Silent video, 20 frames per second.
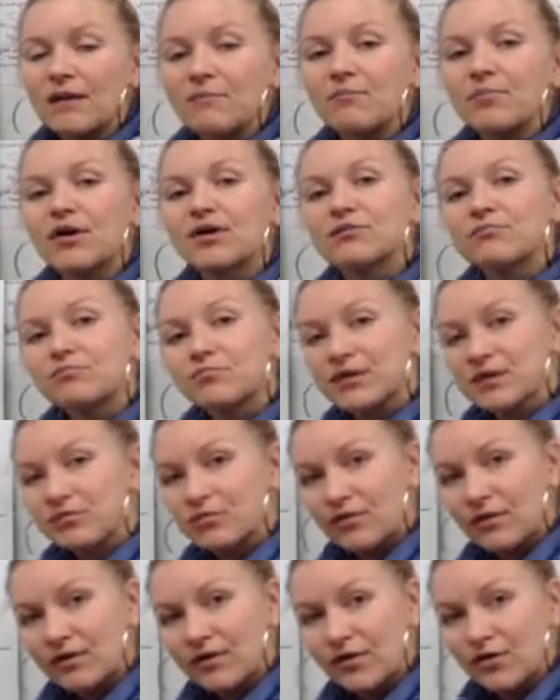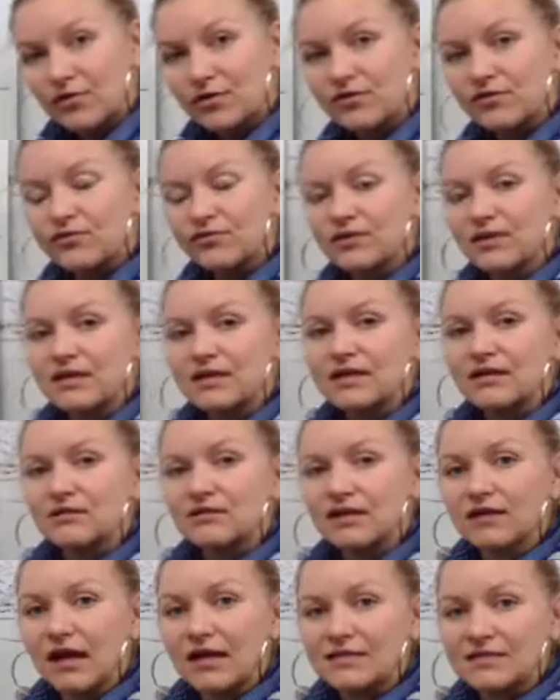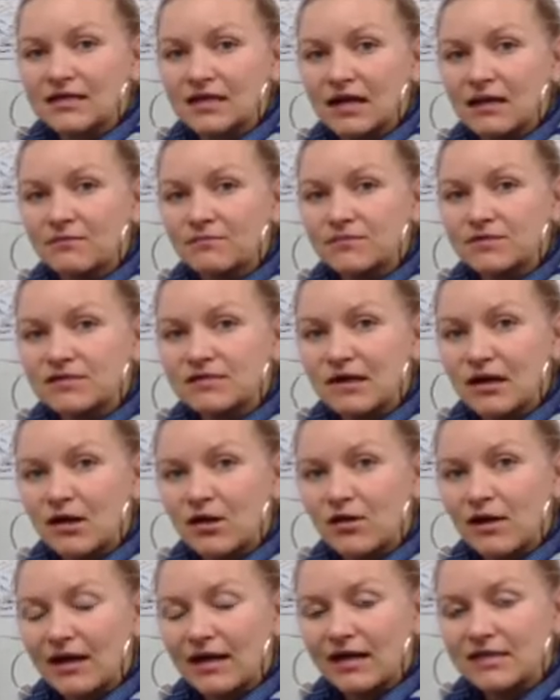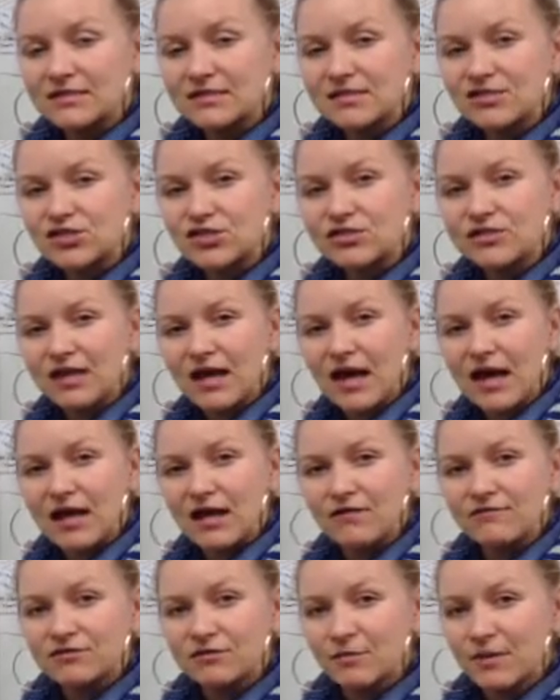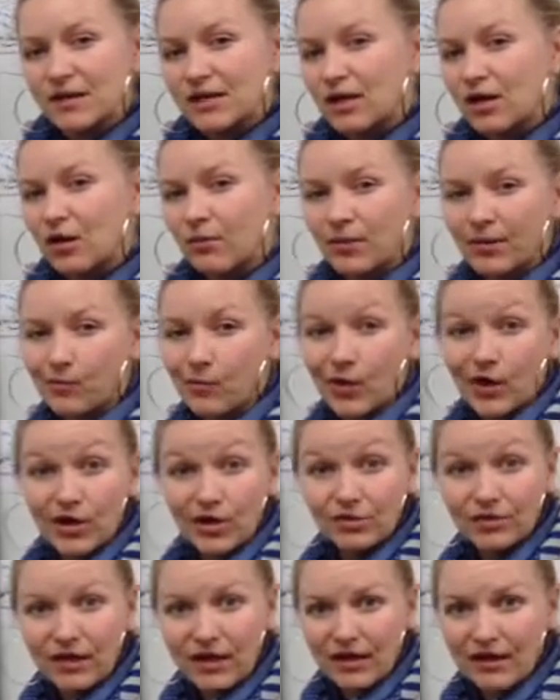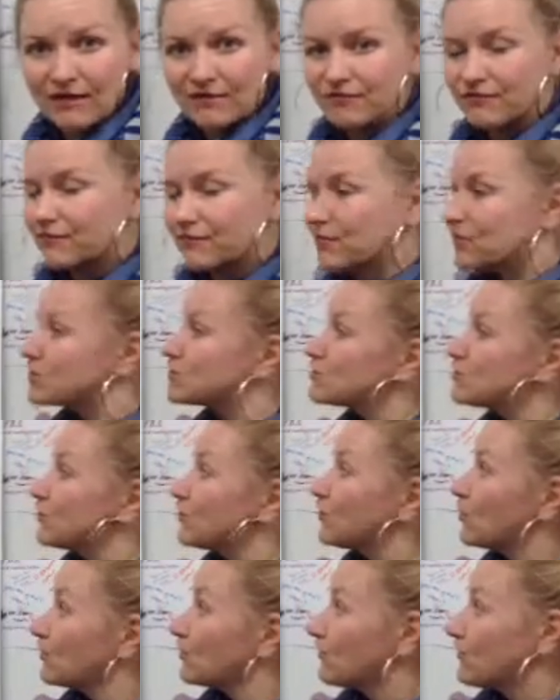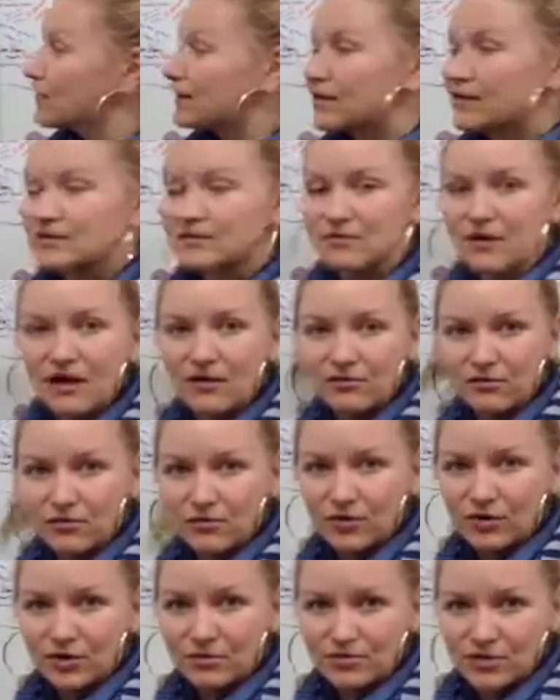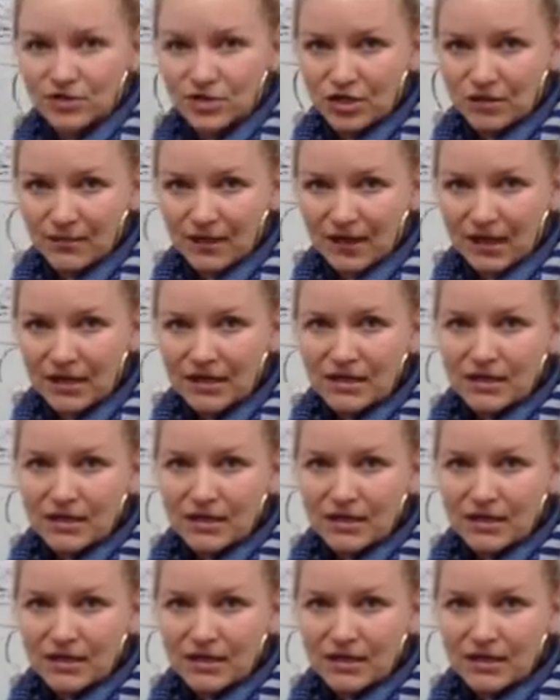But people in the North really liked him. So I guess it's just kind of dependent upon where you live, your feelings about William Sherman.